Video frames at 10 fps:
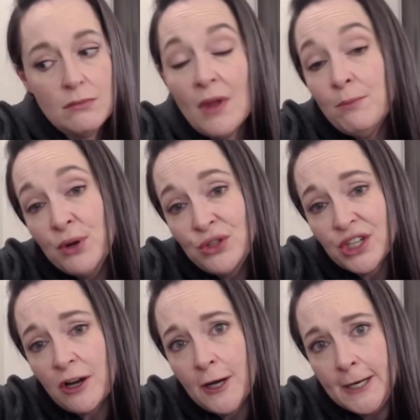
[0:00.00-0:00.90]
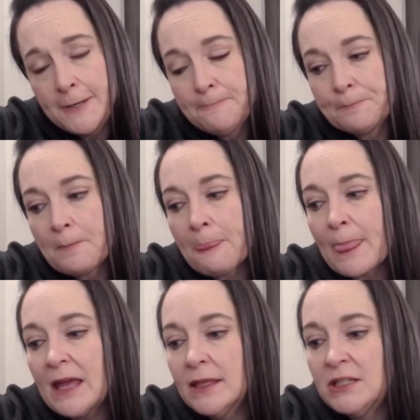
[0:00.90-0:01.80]
Punta Cana
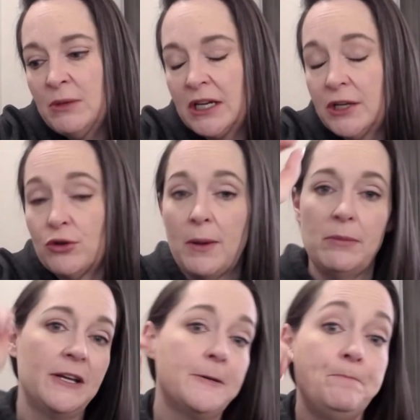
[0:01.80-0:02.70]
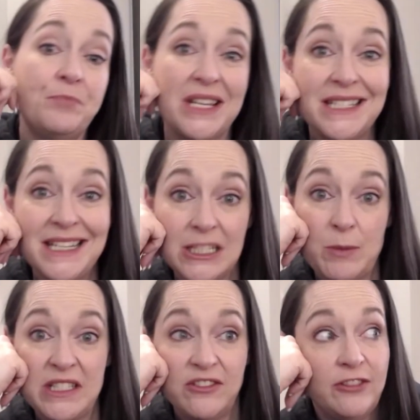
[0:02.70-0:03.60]
in the Dominican Republic, it's an
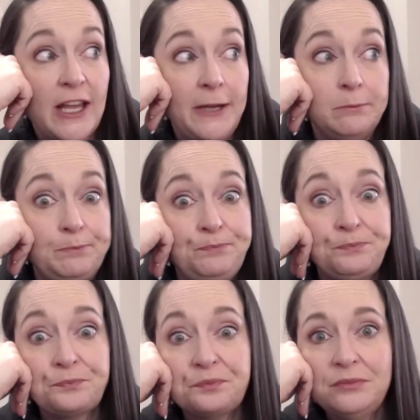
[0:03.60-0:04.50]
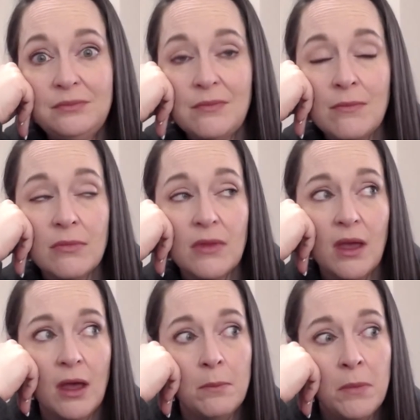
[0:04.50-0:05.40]
expensive flight.
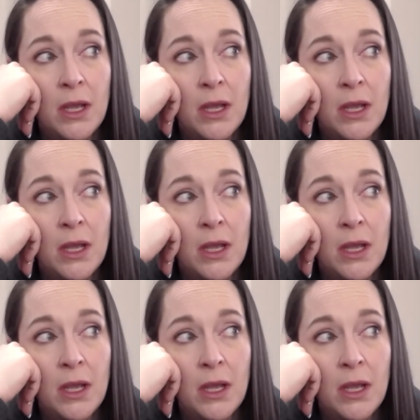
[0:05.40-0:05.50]
And